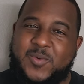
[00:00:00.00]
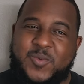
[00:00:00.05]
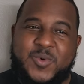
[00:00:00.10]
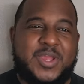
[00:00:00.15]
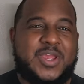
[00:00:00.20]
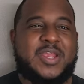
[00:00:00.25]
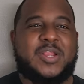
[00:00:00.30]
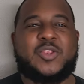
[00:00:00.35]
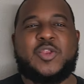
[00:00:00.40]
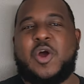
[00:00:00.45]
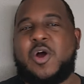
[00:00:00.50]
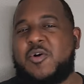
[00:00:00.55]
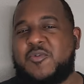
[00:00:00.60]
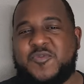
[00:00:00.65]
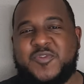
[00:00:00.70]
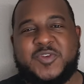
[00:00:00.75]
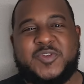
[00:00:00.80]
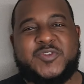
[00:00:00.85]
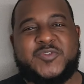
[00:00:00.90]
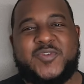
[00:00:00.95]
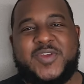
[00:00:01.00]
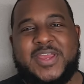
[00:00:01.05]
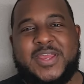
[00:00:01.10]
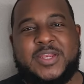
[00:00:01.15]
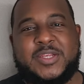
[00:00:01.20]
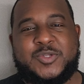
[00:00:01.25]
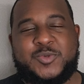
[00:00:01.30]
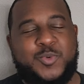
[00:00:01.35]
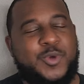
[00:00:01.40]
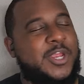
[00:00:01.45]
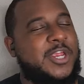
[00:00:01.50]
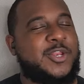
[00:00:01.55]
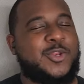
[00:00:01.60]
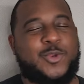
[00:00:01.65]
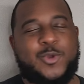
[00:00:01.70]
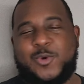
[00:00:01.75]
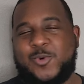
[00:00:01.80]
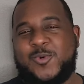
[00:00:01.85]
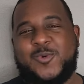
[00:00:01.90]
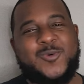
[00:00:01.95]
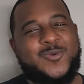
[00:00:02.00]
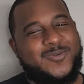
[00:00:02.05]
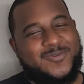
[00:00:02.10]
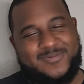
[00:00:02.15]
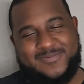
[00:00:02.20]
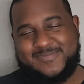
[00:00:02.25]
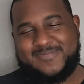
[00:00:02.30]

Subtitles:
We Dolphins fans, we do.